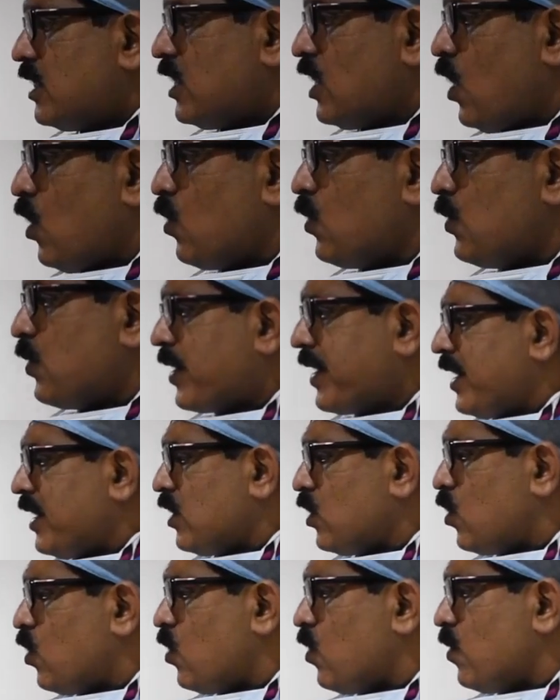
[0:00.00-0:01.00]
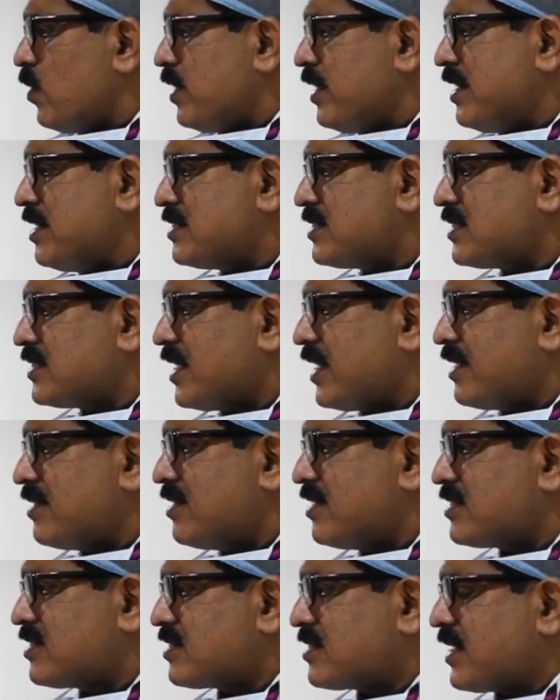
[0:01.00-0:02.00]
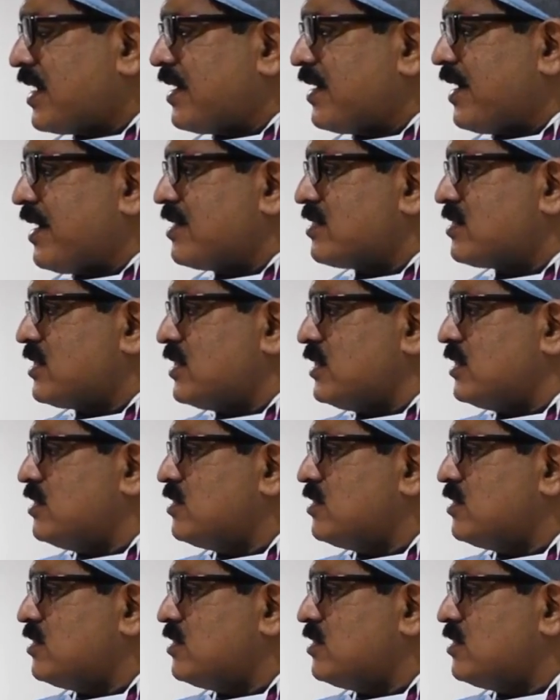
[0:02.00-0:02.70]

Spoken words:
Now you can go inside the stent and see.